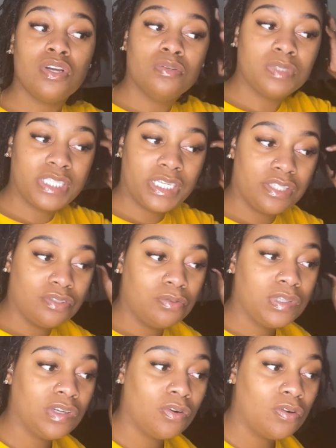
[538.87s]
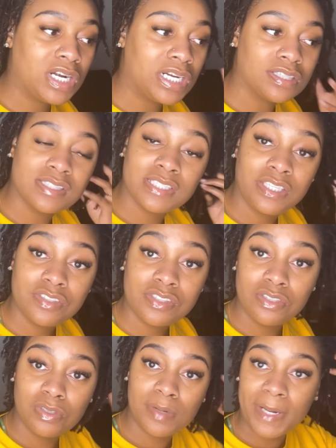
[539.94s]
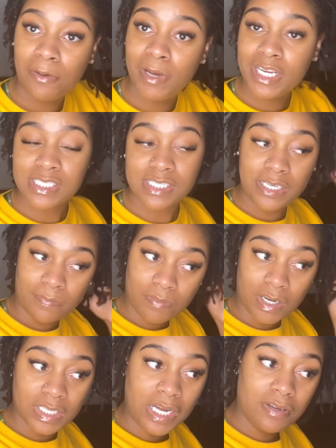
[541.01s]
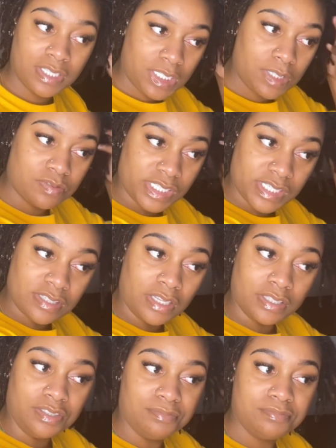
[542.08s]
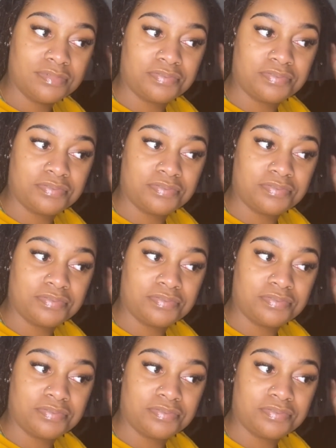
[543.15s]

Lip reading: what they're doing, or I'll continue to do it my way and just let them fall out and keep reinstalling them.